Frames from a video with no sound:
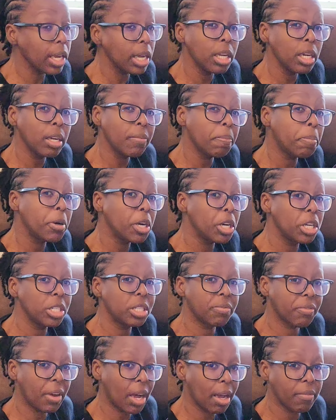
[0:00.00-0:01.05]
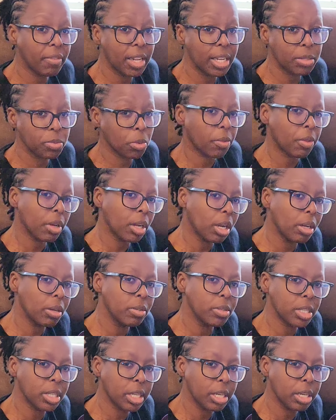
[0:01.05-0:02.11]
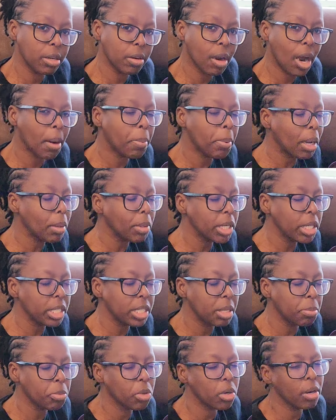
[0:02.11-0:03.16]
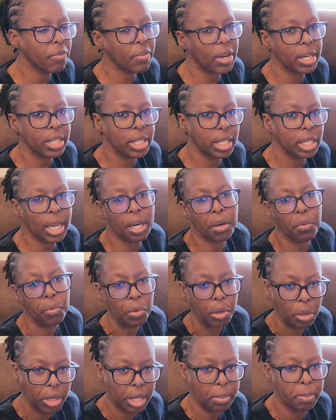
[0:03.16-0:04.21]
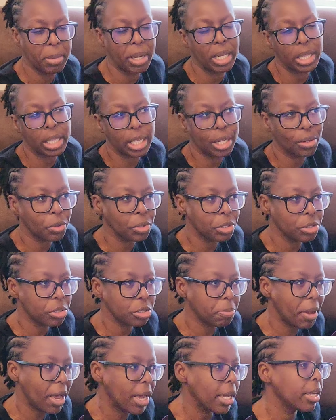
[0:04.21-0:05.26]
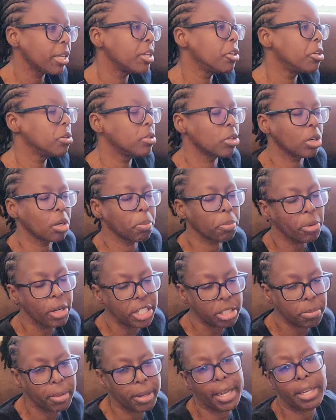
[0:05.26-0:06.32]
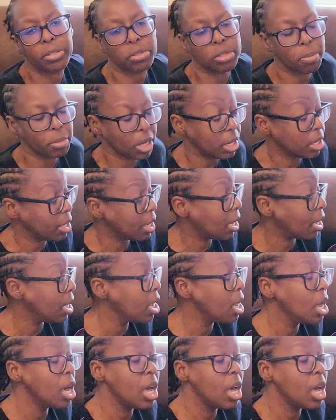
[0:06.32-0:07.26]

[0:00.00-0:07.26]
could have pushed 5 days worth of clothes in here. I probably could have did more if I did like a rolling method or use packing cubes or compression bags or something like that.